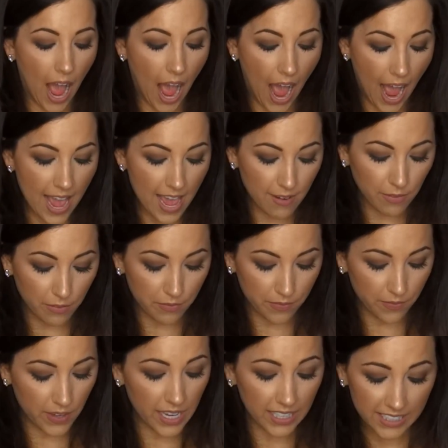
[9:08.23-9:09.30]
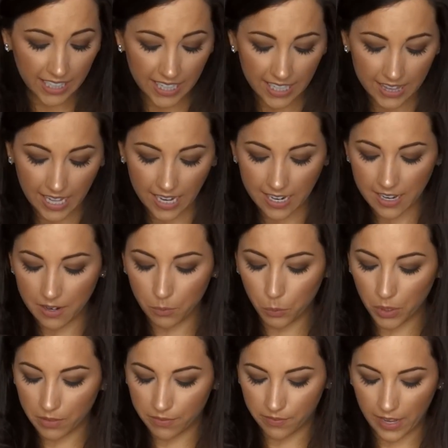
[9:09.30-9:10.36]
I have a feeling that it
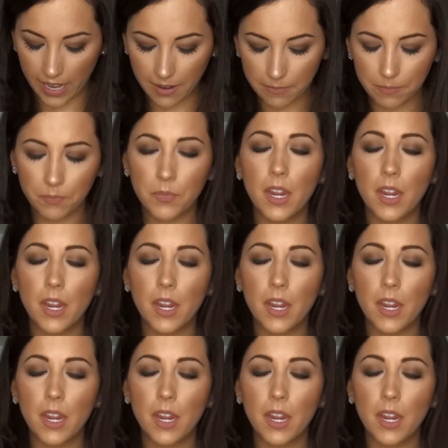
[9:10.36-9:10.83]
would fit,